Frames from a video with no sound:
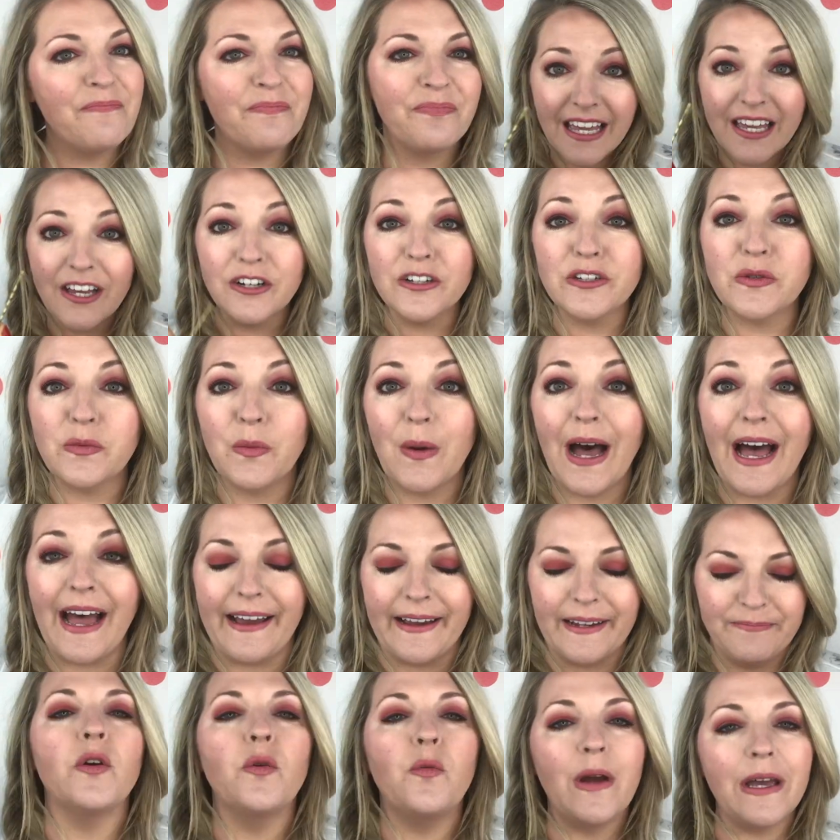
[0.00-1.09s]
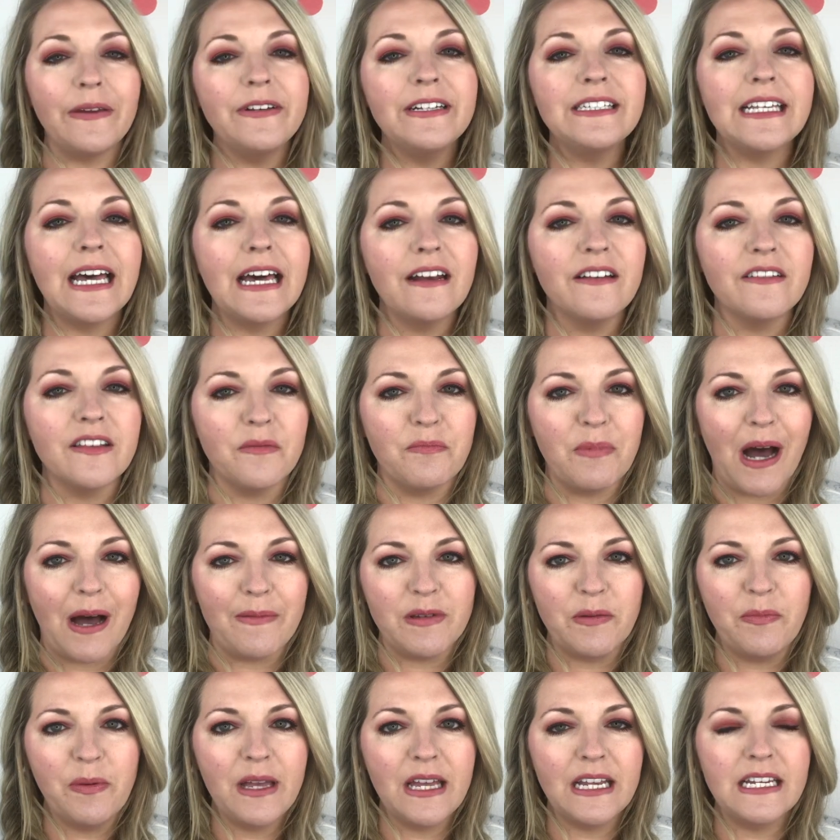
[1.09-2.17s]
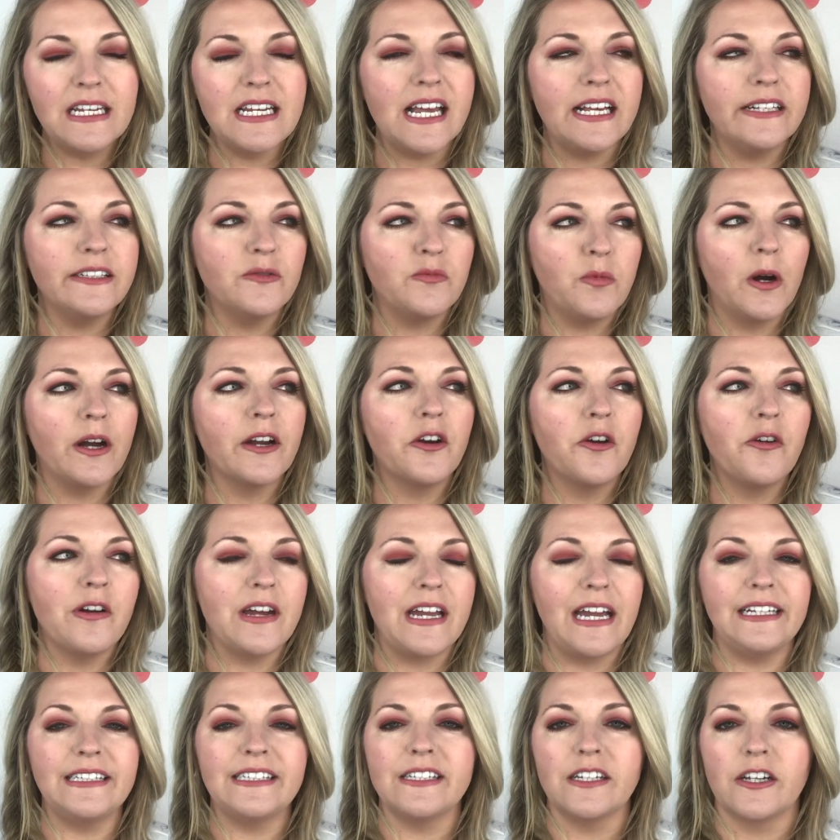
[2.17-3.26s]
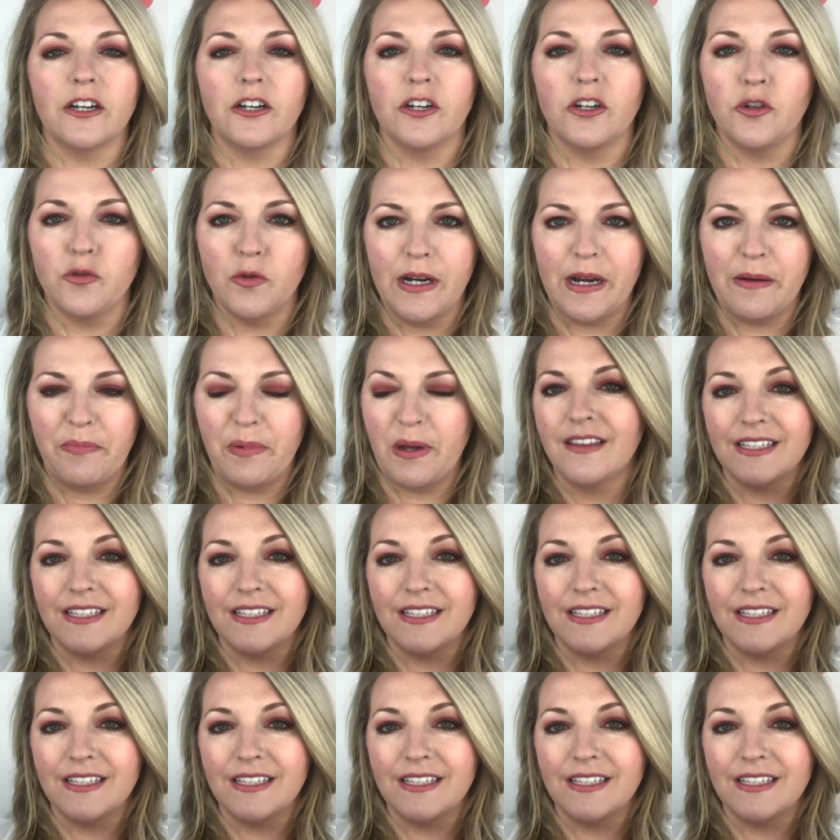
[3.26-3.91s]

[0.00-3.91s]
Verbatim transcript: Here's why. The wavy side of the bobby pin is what creates grip.